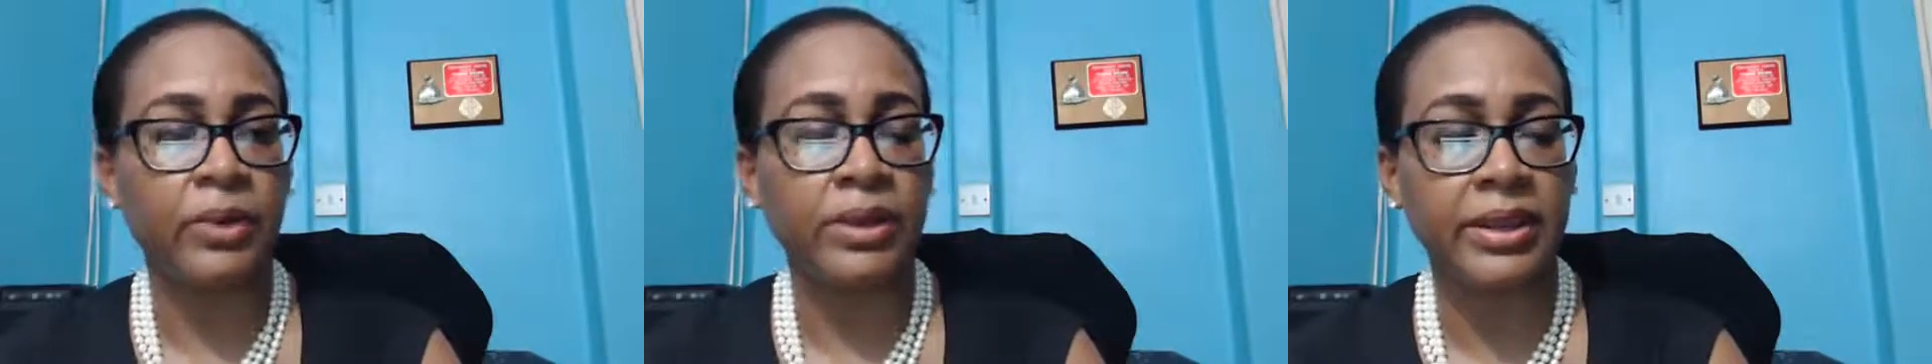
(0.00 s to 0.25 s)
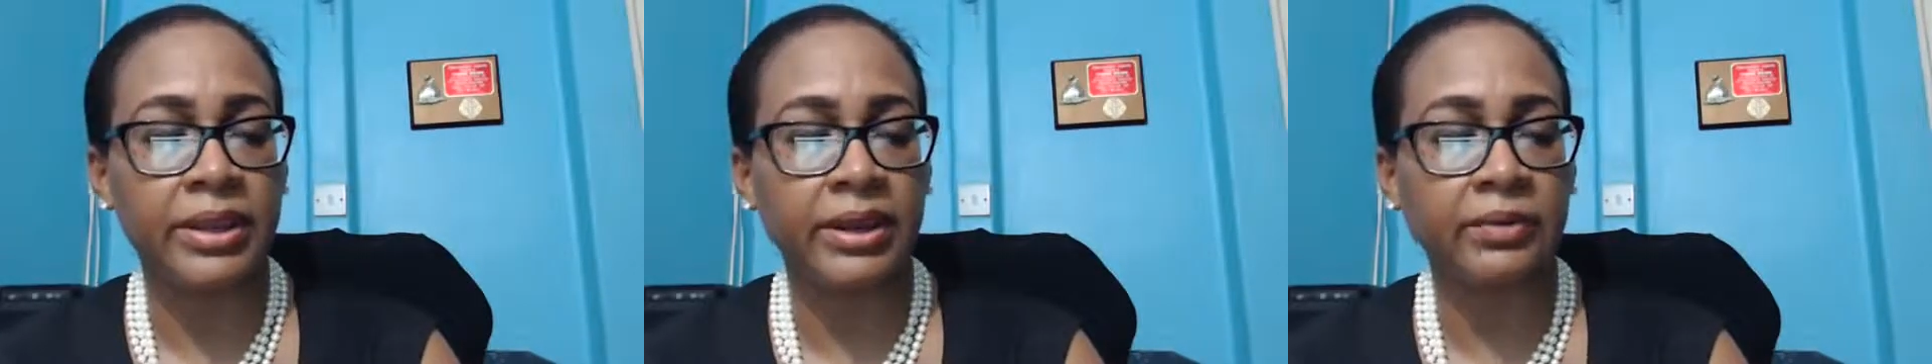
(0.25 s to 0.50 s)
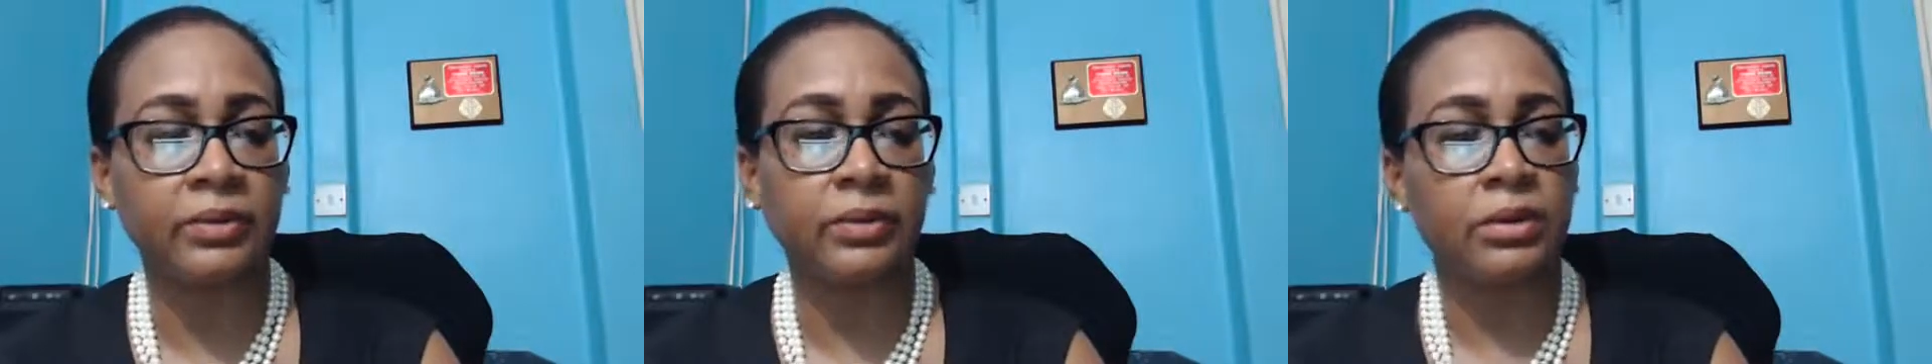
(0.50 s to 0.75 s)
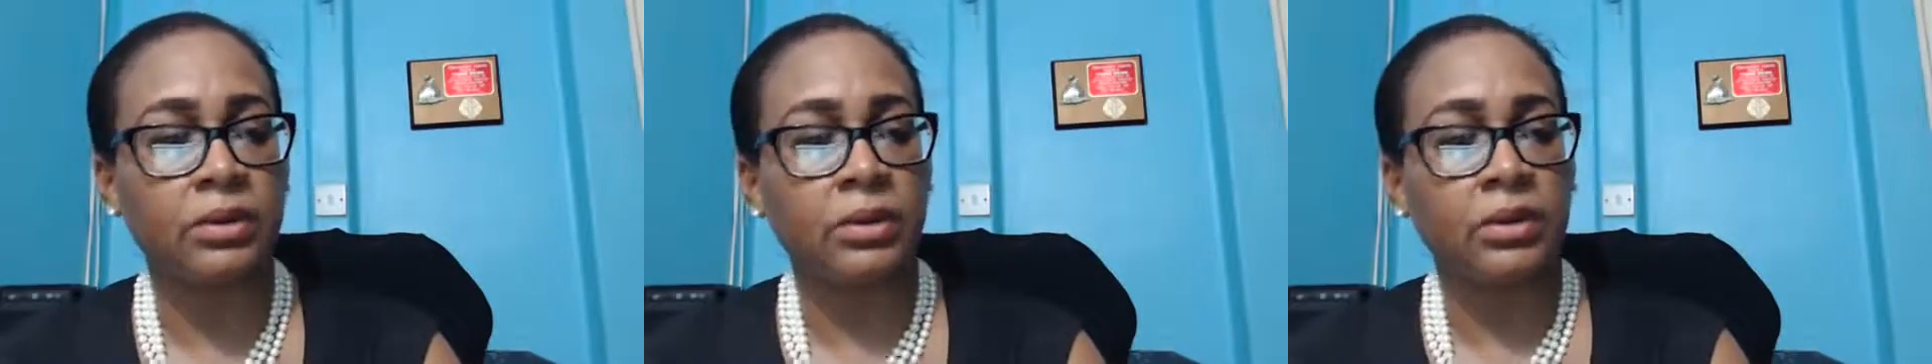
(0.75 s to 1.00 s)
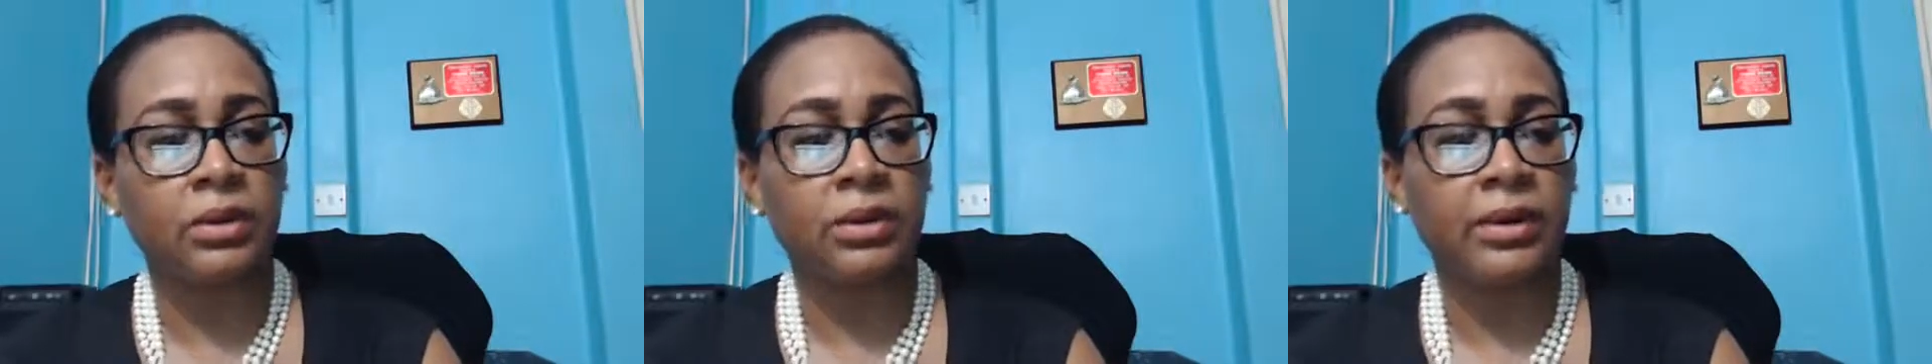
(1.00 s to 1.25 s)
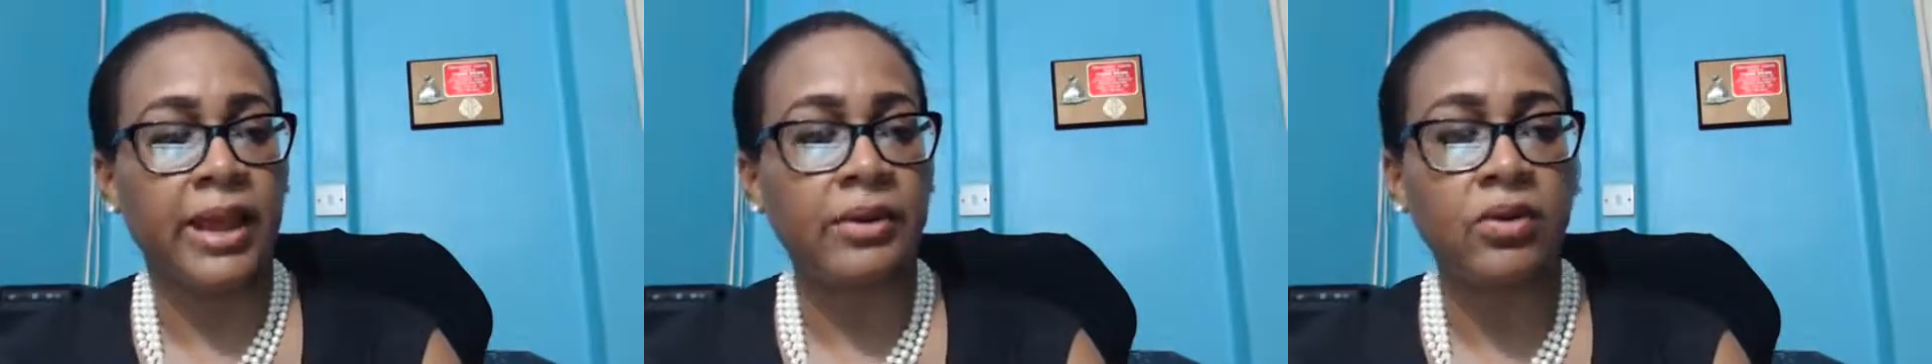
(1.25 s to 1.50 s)
year.
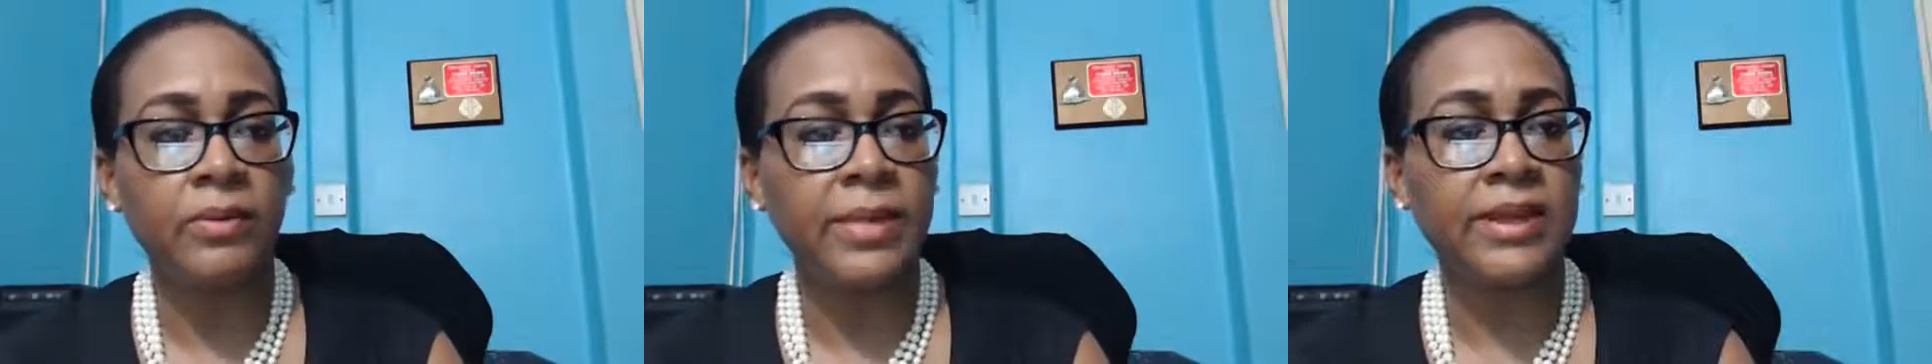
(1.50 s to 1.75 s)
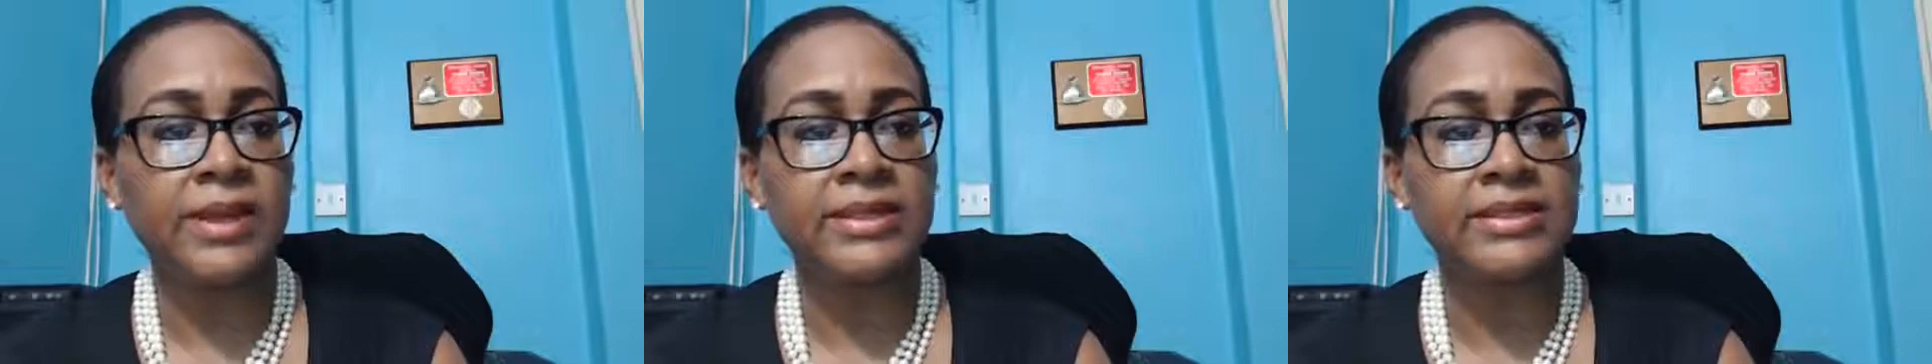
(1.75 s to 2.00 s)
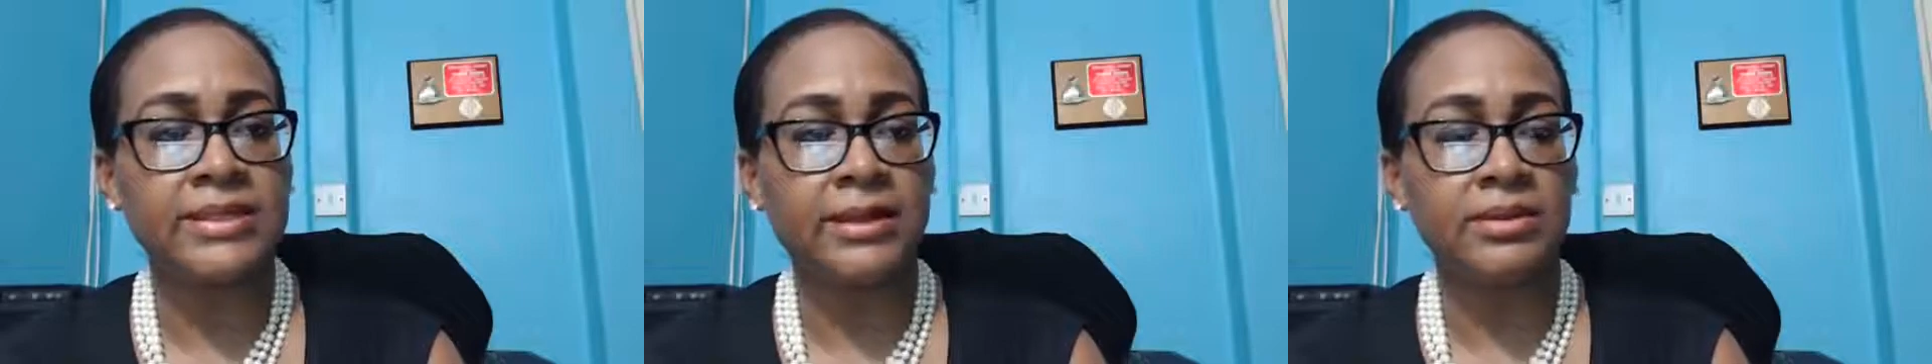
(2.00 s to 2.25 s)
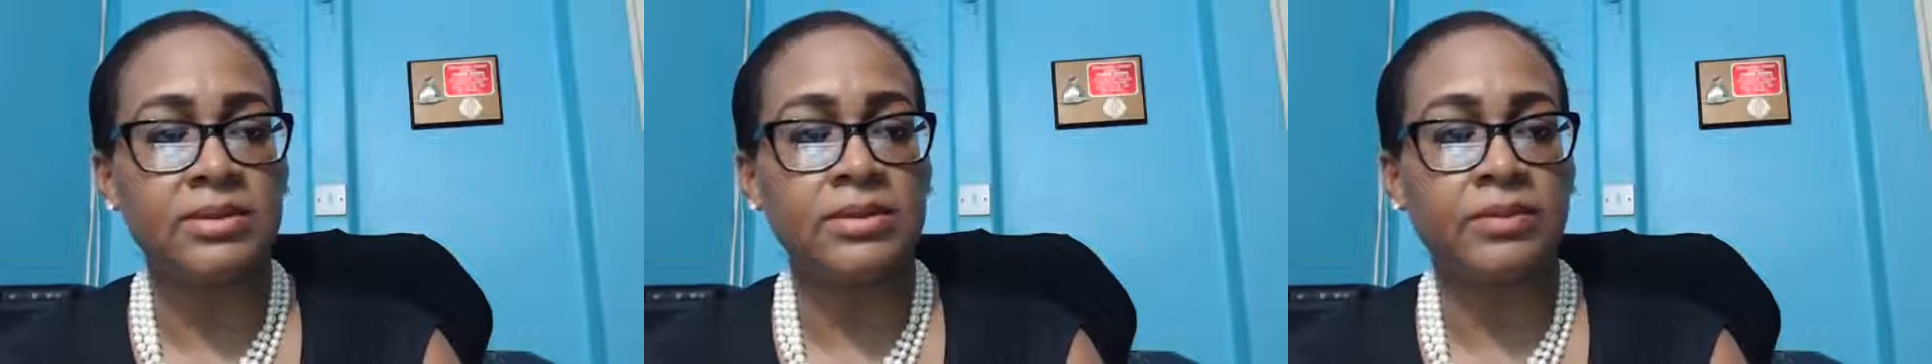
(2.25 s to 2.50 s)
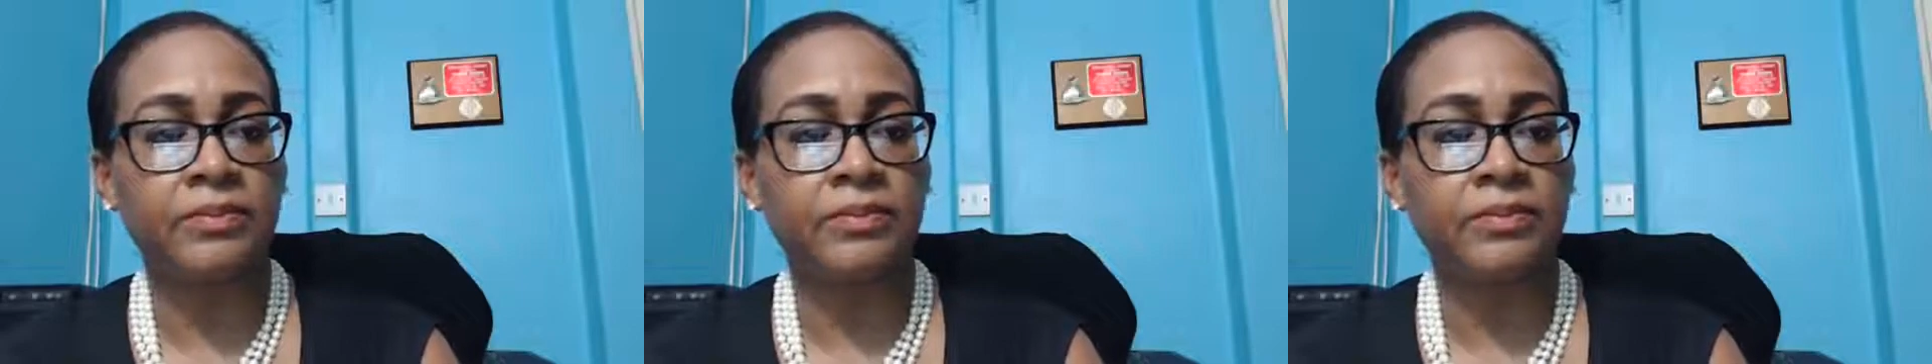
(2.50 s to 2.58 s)
That don't make any sense.